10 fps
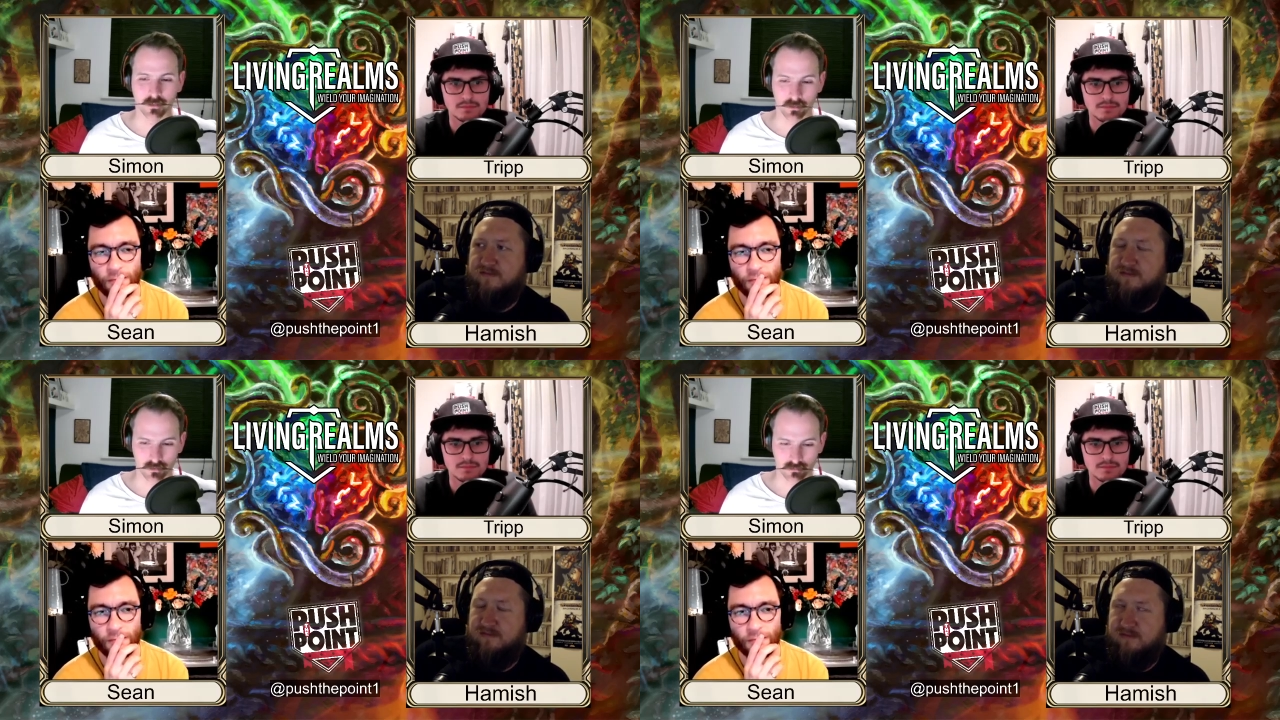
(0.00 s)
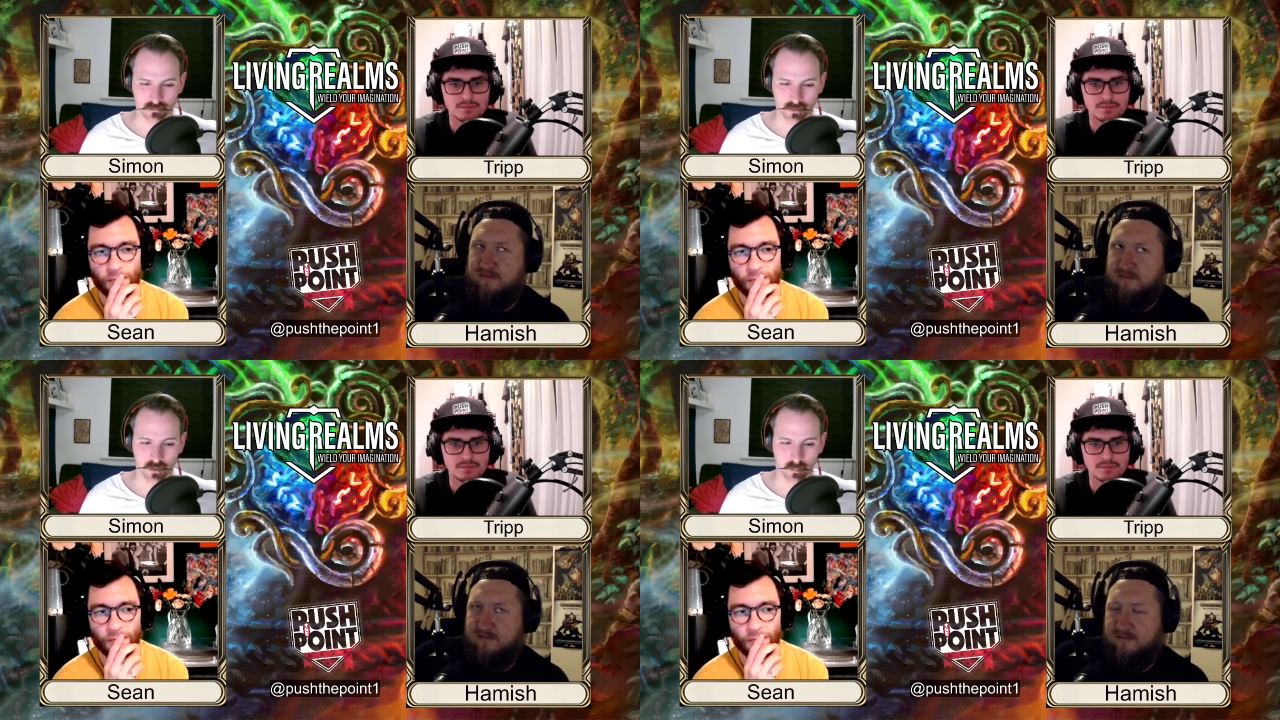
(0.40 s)
Speaker 1: You mm can mm-hmm.
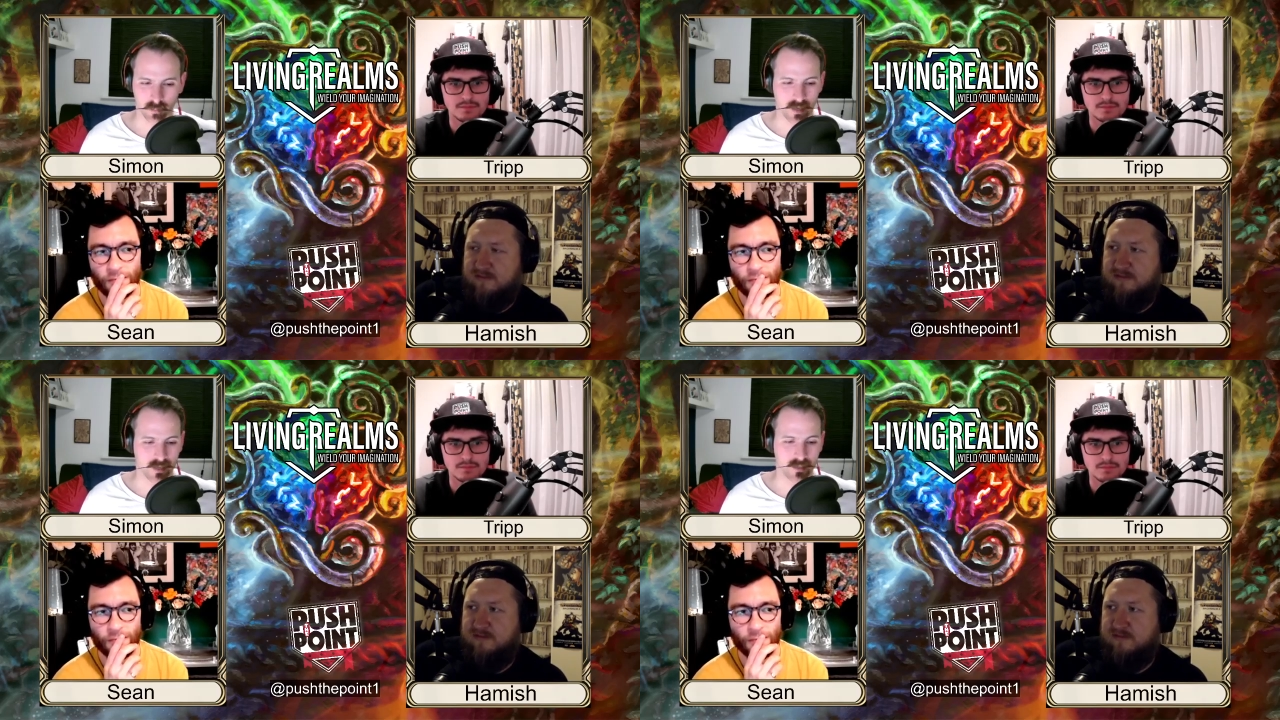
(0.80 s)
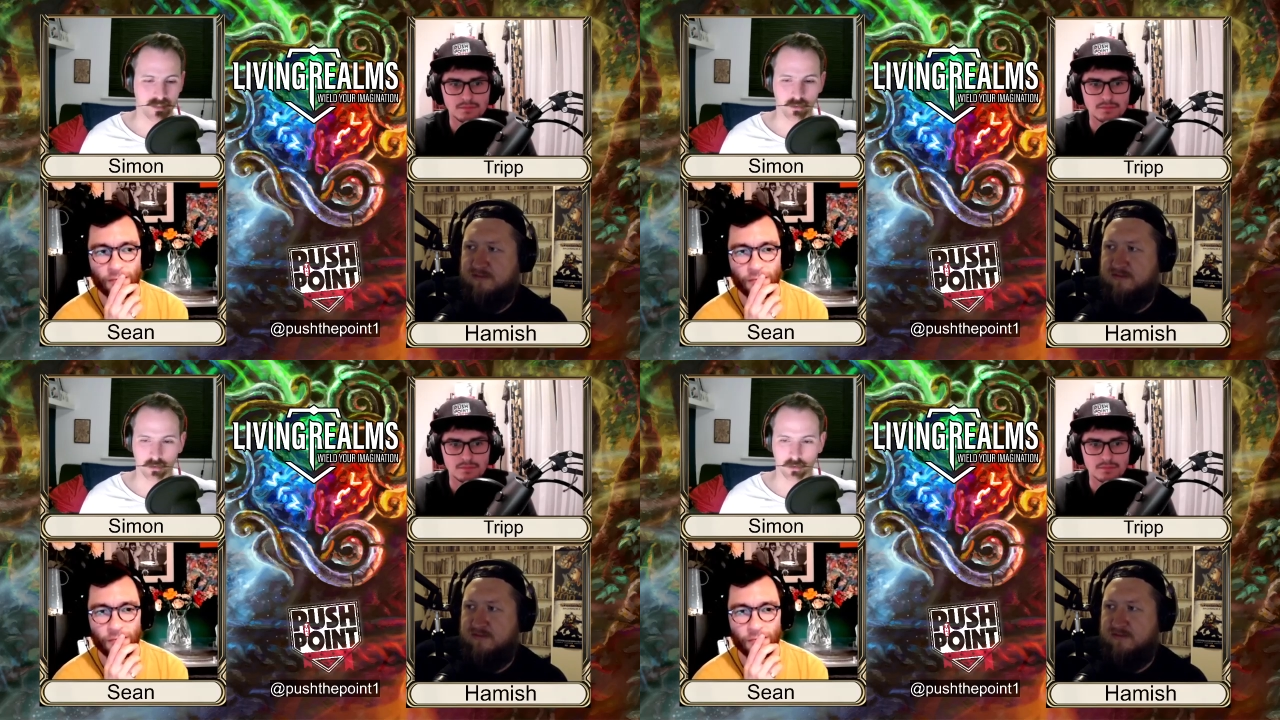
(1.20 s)
pay your
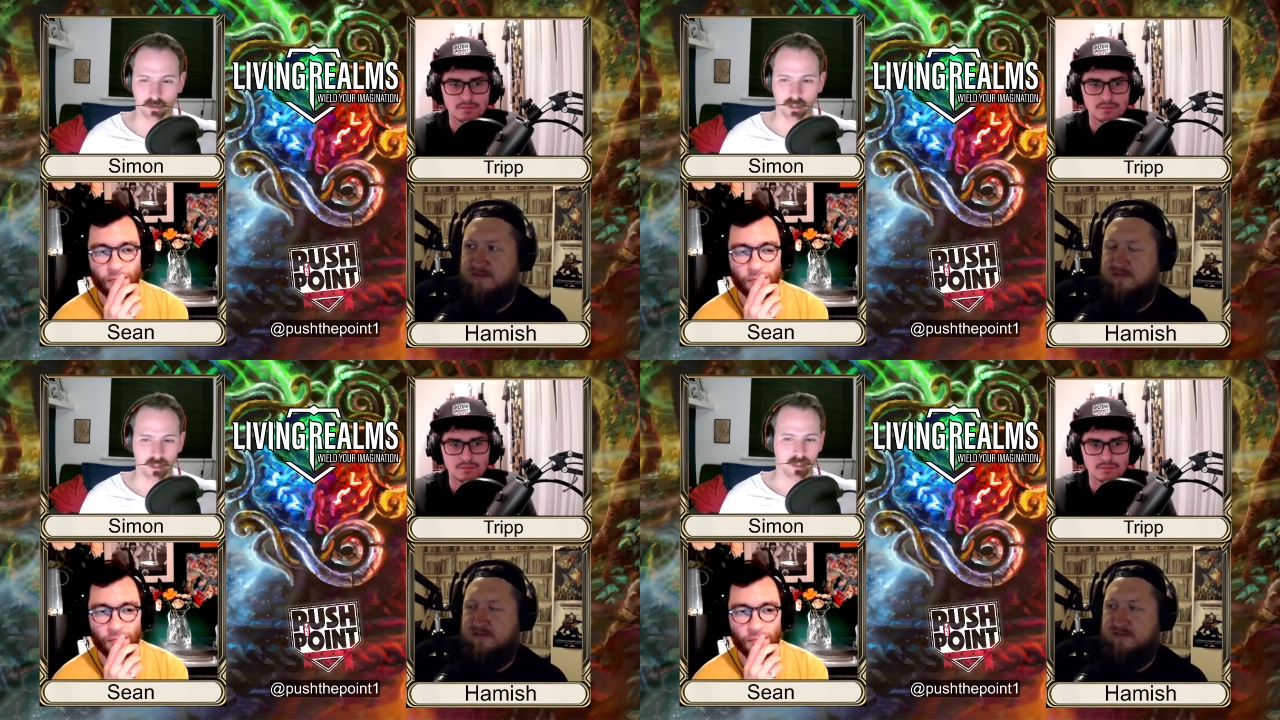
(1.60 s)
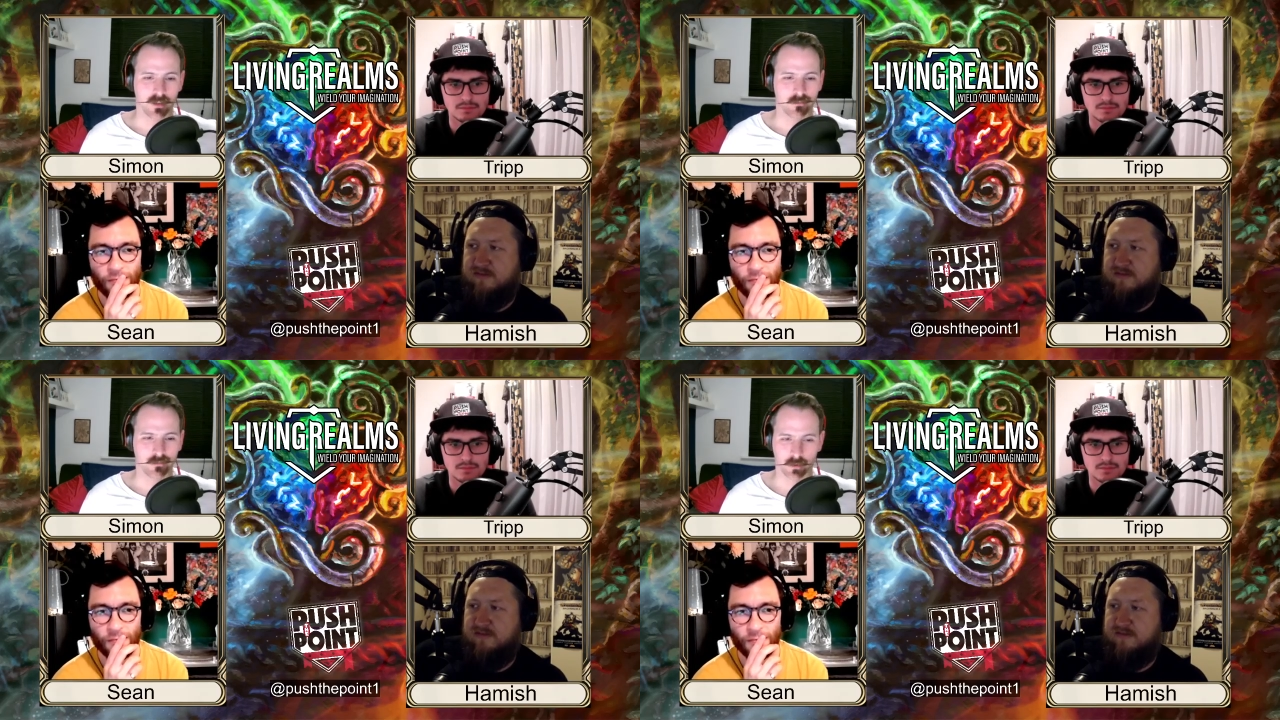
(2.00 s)

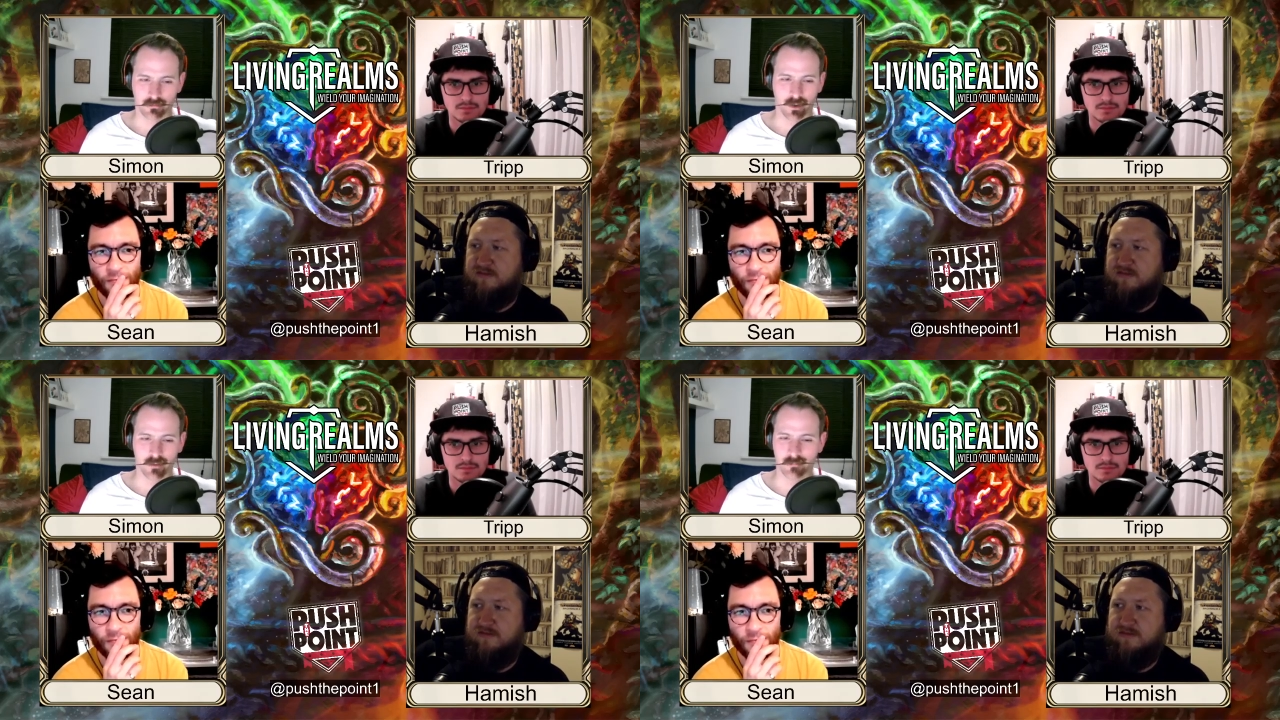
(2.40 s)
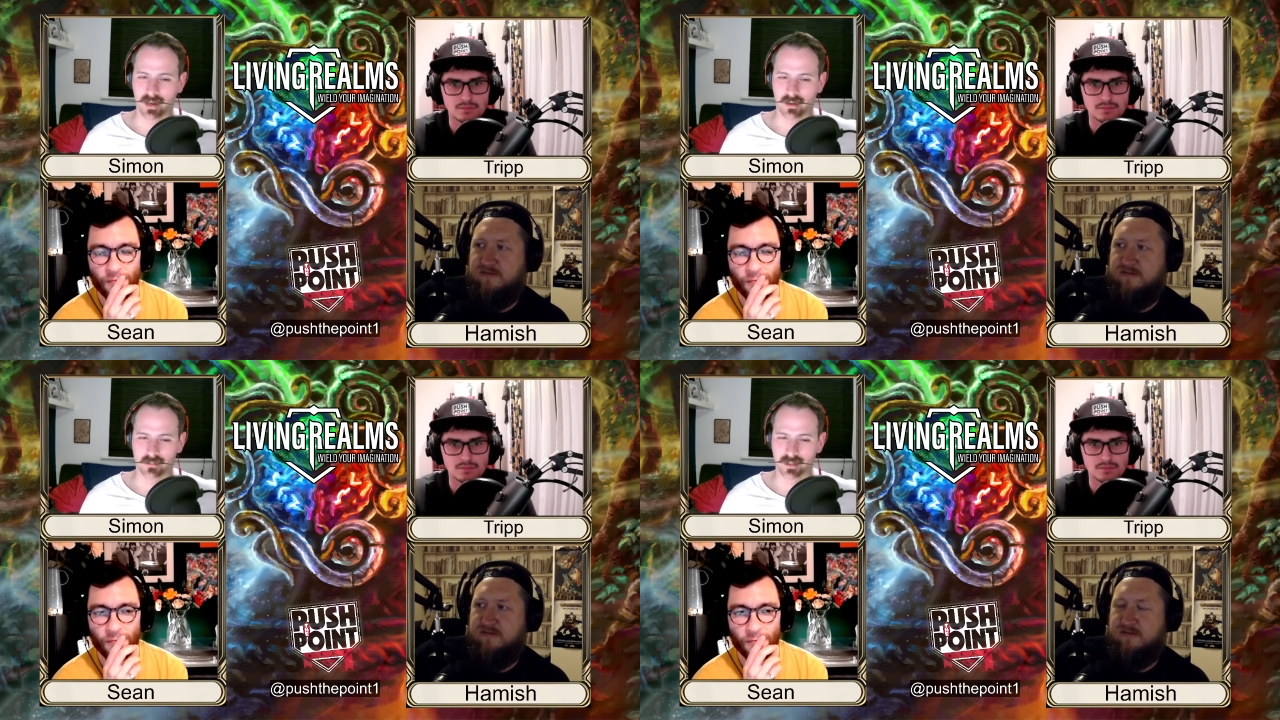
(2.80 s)
forty-five pounds
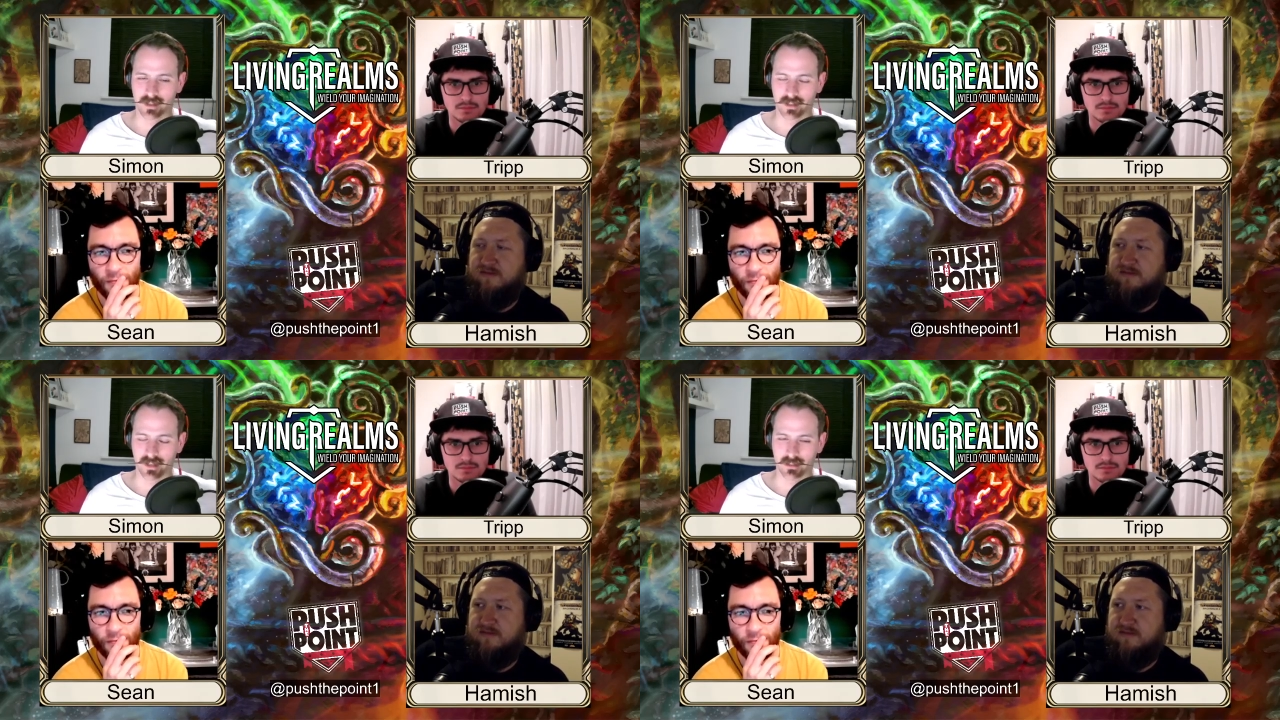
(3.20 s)
and get your